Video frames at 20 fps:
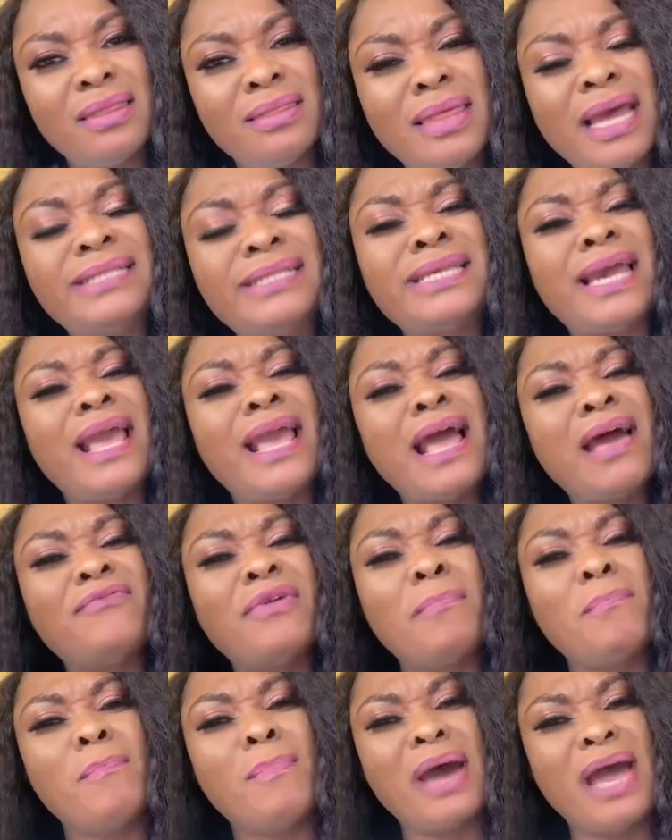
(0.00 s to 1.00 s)
that I have
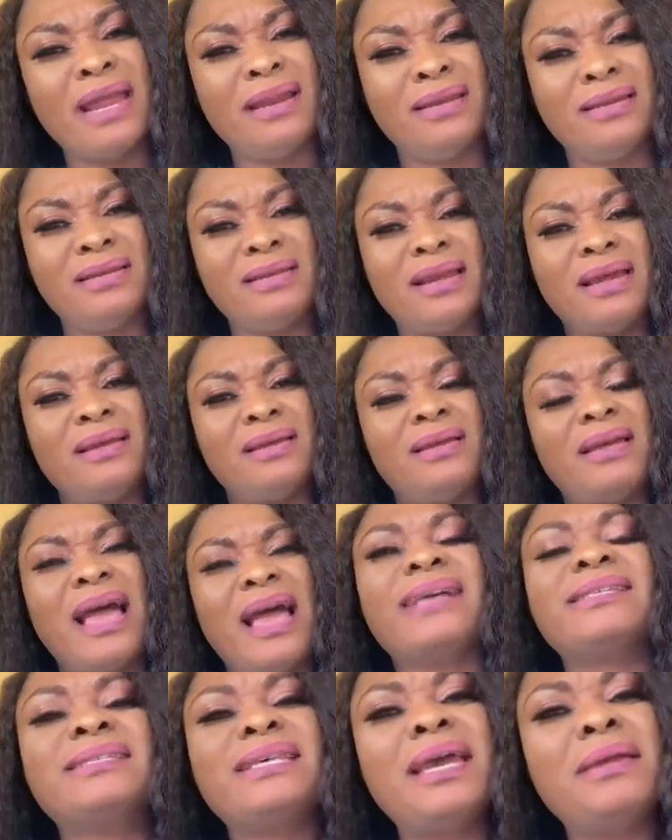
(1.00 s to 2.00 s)
a man
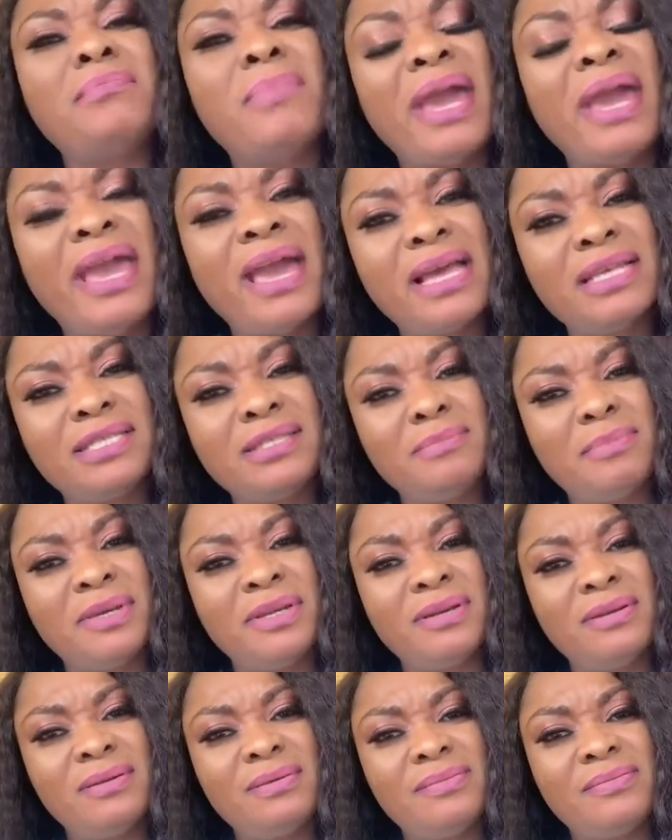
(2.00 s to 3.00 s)
aside my
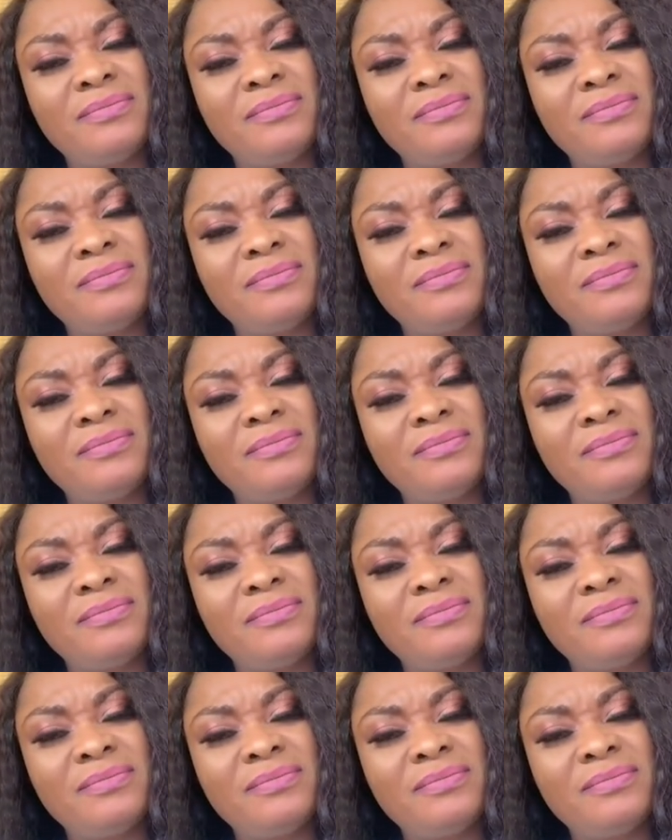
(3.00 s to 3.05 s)
husband?